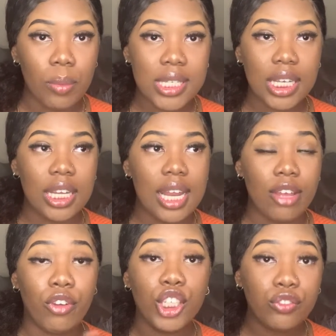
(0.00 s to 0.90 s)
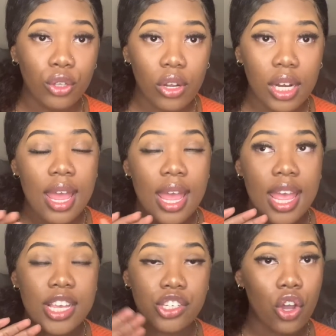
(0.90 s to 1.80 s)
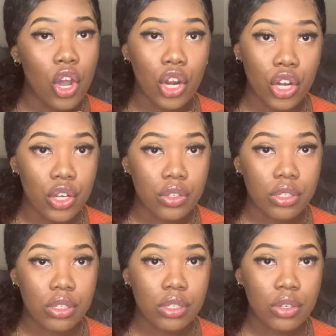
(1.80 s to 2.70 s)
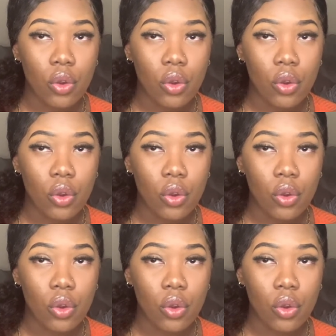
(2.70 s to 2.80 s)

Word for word: basically like first floor is all girls,